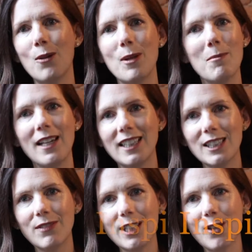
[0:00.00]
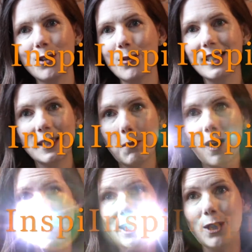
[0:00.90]
We made this video to
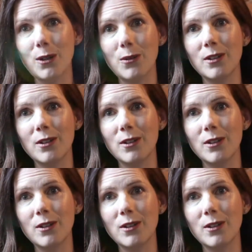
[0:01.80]
inspire you